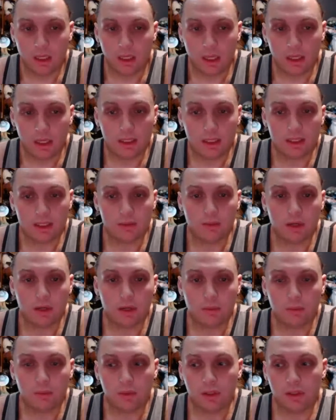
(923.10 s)
at this rate,
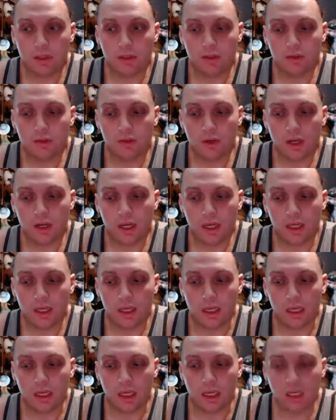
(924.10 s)
I'm willing to try
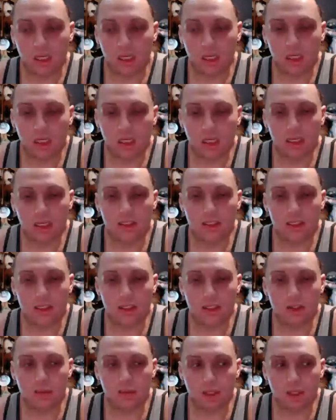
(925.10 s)
any kind of
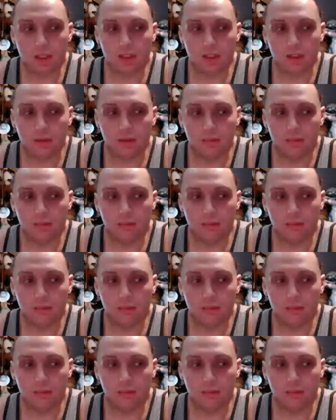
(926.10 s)
situation.